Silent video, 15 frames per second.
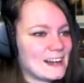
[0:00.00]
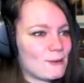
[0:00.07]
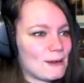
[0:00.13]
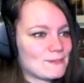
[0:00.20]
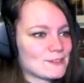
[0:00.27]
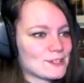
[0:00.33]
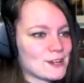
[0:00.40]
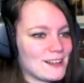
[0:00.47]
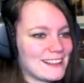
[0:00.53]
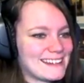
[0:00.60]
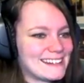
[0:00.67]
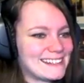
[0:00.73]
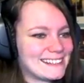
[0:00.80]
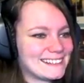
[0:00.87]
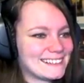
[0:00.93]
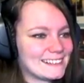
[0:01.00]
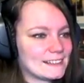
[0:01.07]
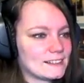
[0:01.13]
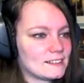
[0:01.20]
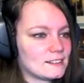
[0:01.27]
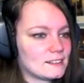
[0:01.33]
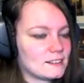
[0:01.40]
oh, I have to call it.
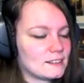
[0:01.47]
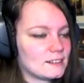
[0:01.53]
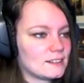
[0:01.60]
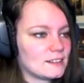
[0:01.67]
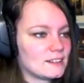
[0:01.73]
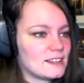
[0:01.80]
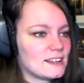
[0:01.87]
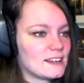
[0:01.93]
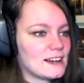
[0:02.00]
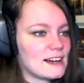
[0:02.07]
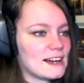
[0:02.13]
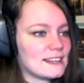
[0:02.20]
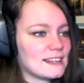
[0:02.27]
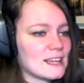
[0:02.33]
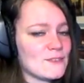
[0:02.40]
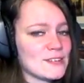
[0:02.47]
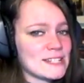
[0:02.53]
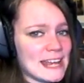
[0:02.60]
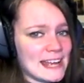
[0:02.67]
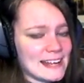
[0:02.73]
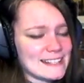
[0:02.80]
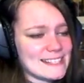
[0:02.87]
I love you,
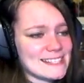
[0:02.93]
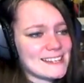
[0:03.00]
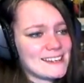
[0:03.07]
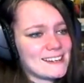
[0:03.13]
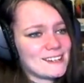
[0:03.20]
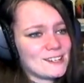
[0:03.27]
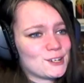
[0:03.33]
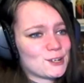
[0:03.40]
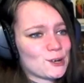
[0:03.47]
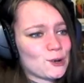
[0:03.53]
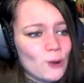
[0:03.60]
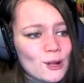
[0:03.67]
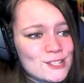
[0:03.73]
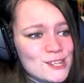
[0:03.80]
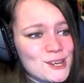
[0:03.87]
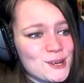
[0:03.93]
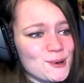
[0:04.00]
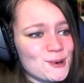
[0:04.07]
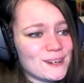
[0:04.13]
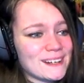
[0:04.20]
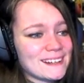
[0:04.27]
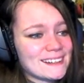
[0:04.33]
Danse. You're a cool
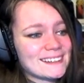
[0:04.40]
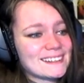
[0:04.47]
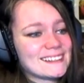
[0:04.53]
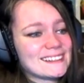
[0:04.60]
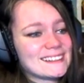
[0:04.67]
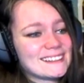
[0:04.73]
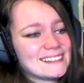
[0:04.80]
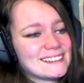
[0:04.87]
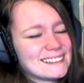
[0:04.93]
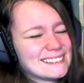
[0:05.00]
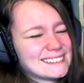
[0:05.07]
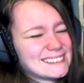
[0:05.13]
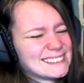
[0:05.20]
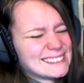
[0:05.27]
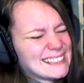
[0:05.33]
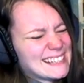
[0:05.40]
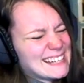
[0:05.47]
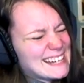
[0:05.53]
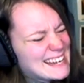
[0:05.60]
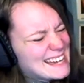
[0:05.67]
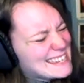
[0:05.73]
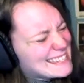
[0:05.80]
dude.
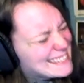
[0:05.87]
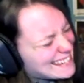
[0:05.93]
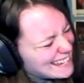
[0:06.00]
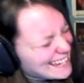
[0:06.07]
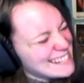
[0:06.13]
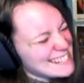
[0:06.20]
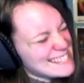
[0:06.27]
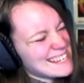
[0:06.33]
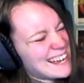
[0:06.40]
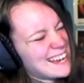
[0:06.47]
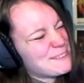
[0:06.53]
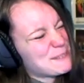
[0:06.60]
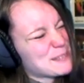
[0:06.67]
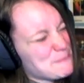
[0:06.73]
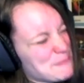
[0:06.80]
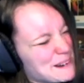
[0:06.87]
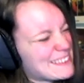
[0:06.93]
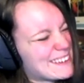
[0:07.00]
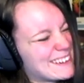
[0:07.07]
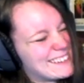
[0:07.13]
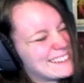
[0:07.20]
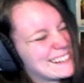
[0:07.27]
I can't side with the
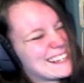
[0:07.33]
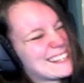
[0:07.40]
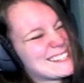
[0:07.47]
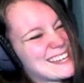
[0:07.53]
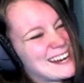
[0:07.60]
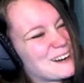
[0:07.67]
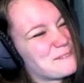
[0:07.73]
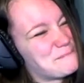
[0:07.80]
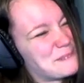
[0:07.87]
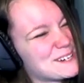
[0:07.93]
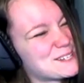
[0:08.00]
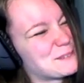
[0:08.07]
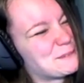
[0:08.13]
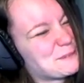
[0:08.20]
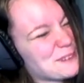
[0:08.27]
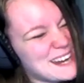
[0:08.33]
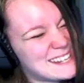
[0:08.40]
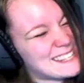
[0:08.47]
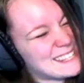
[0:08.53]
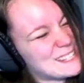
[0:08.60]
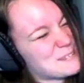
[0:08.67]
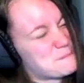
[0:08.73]
Brotherhood because they're a bunch of
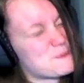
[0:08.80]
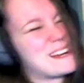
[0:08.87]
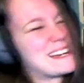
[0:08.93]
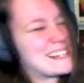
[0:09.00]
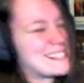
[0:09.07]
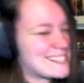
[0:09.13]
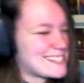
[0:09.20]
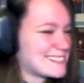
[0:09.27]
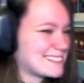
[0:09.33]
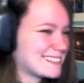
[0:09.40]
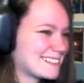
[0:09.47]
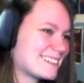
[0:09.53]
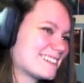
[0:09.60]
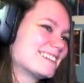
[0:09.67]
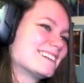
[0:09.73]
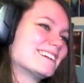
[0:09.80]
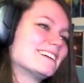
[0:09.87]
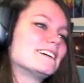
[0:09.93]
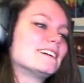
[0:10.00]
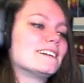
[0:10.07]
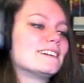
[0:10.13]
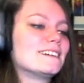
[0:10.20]
racist pricks. express how
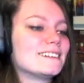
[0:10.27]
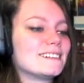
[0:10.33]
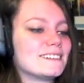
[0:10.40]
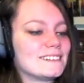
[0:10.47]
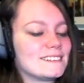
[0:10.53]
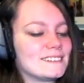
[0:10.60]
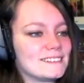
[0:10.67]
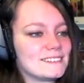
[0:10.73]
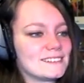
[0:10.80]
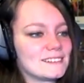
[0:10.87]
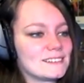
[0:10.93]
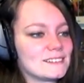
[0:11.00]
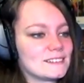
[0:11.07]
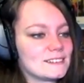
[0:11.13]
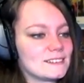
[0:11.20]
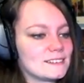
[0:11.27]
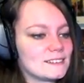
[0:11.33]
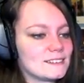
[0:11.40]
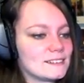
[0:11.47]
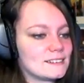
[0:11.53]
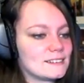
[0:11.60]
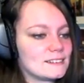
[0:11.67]
truly humbling
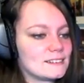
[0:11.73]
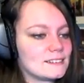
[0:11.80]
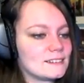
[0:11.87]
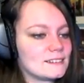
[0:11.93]
it is to